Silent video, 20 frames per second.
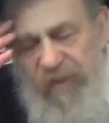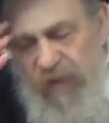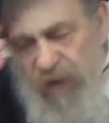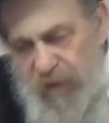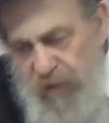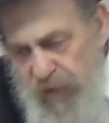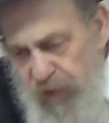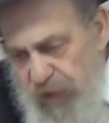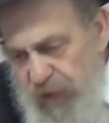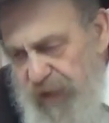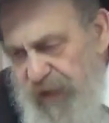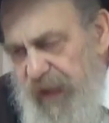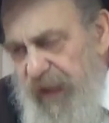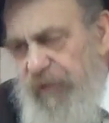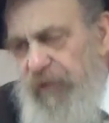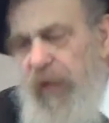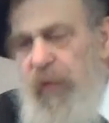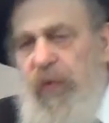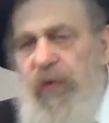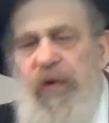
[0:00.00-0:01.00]
kavanah in
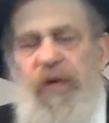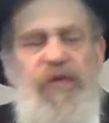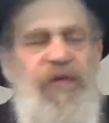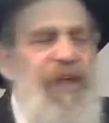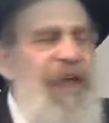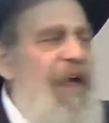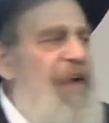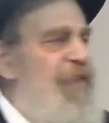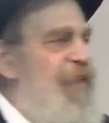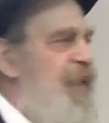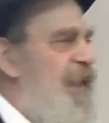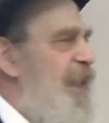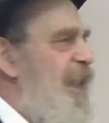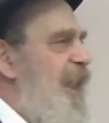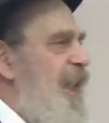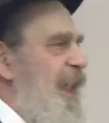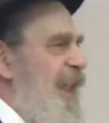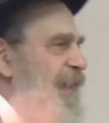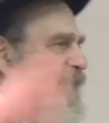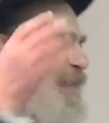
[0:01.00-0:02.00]
every word of davening.
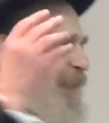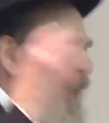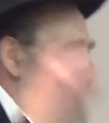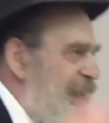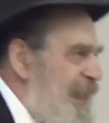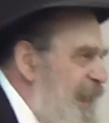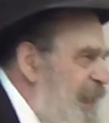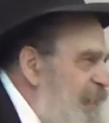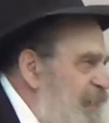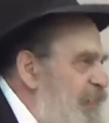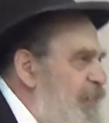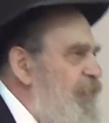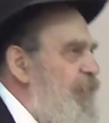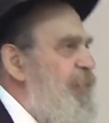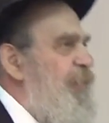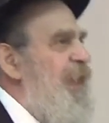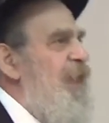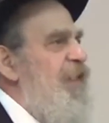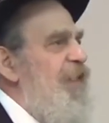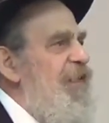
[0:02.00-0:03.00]
It's not easy for
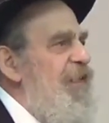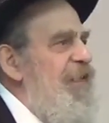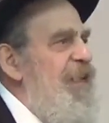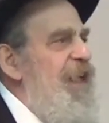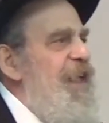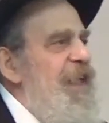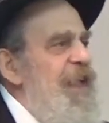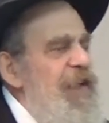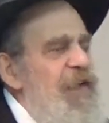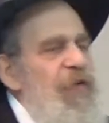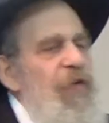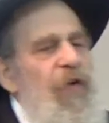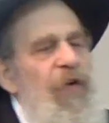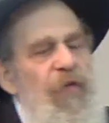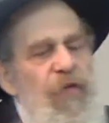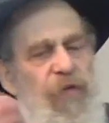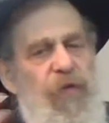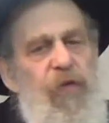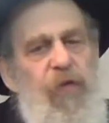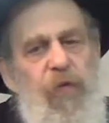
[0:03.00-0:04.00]
me to sit and
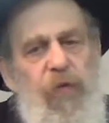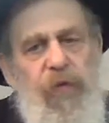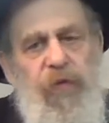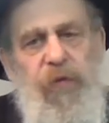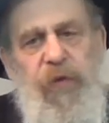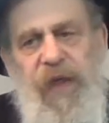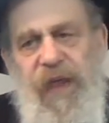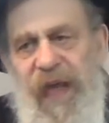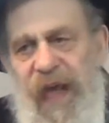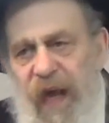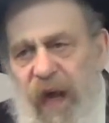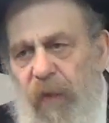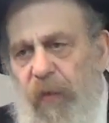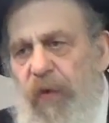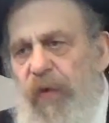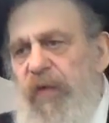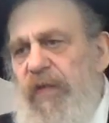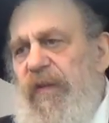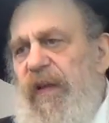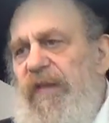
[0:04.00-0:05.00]
learn for 2-3
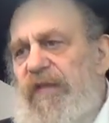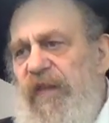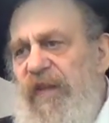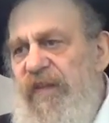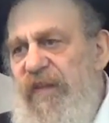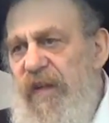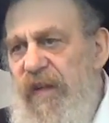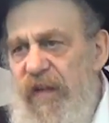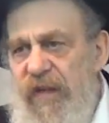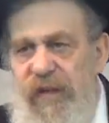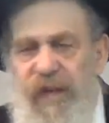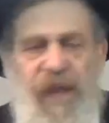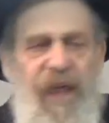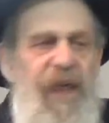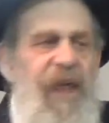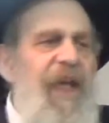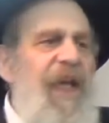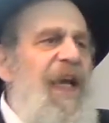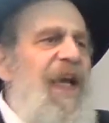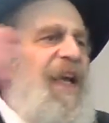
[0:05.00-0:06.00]
hours every single
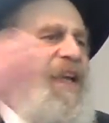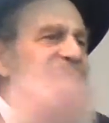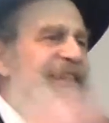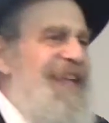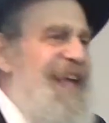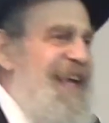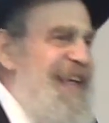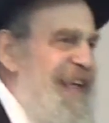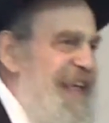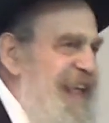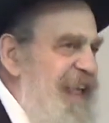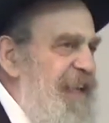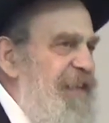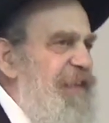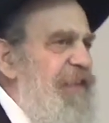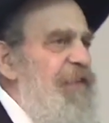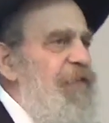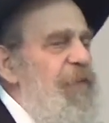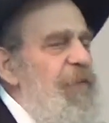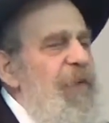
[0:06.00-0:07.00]
day. It's not
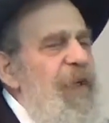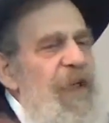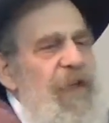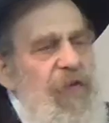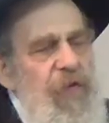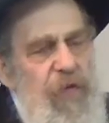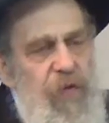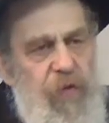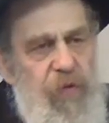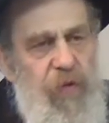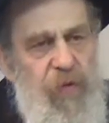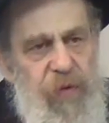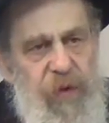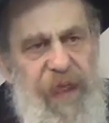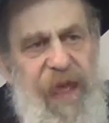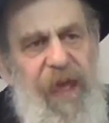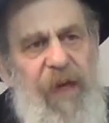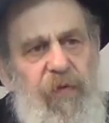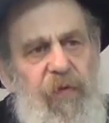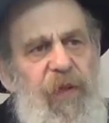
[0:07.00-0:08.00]
easy for me to do
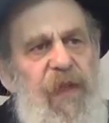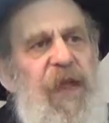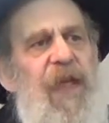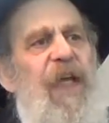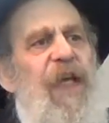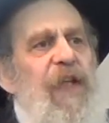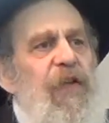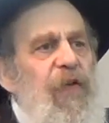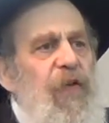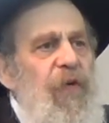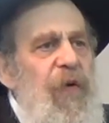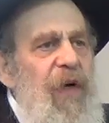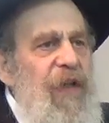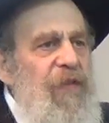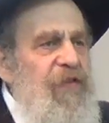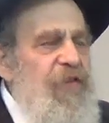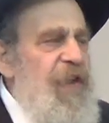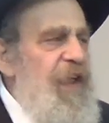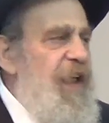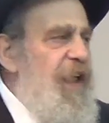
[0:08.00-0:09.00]
that, to go
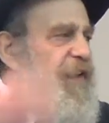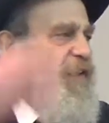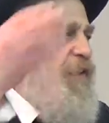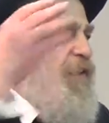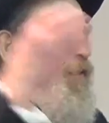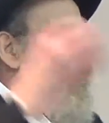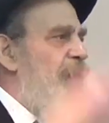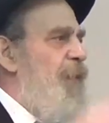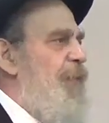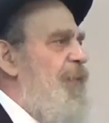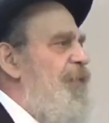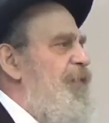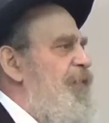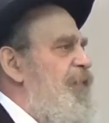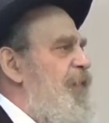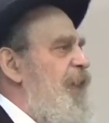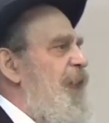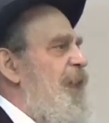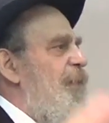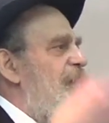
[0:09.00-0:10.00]
on shlichus and to go on
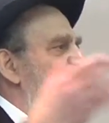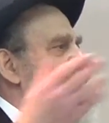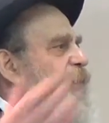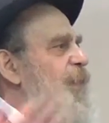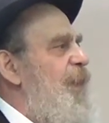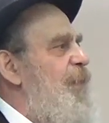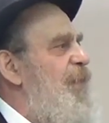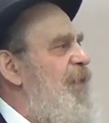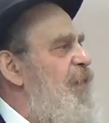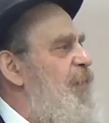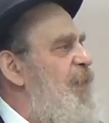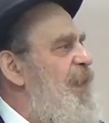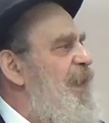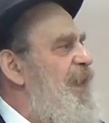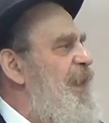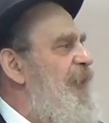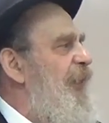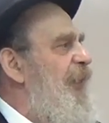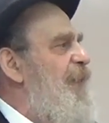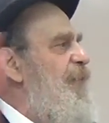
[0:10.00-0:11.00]
mitzrayim and spend my spare
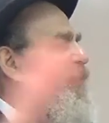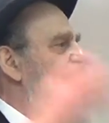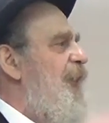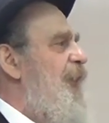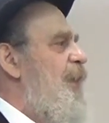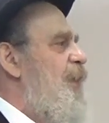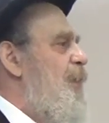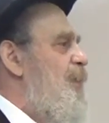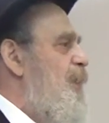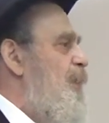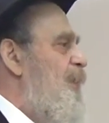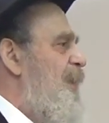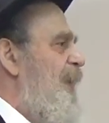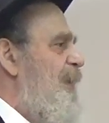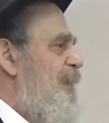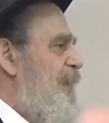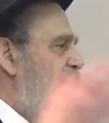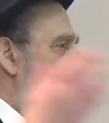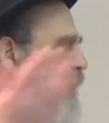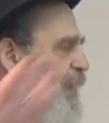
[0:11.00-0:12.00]
time. Then I could be
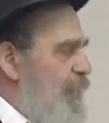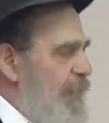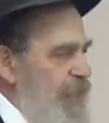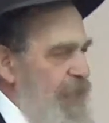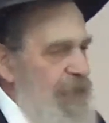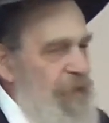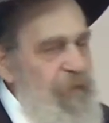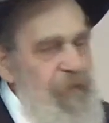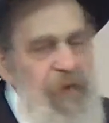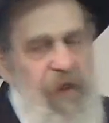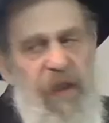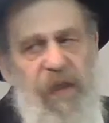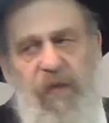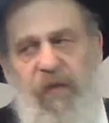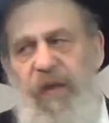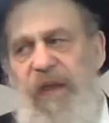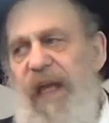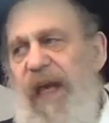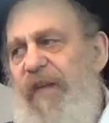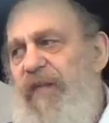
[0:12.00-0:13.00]
resting and when I
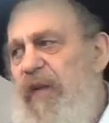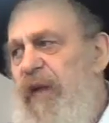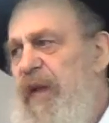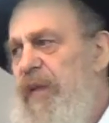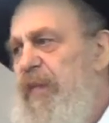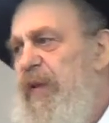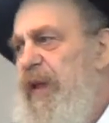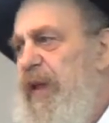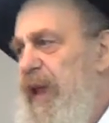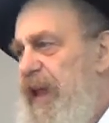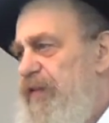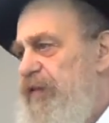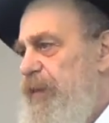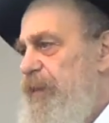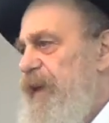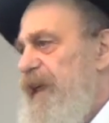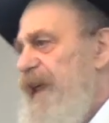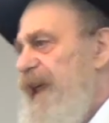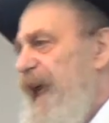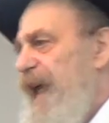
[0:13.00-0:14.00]
could have catching
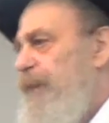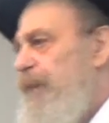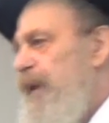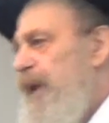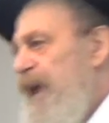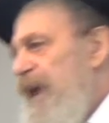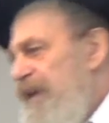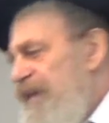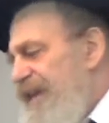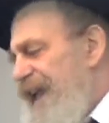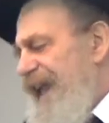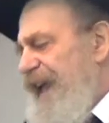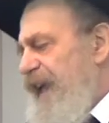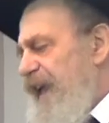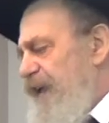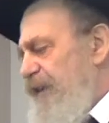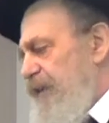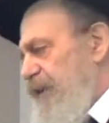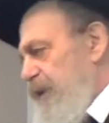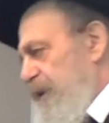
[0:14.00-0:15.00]
my nap. It's not
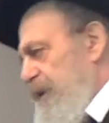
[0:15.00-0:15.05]
easy.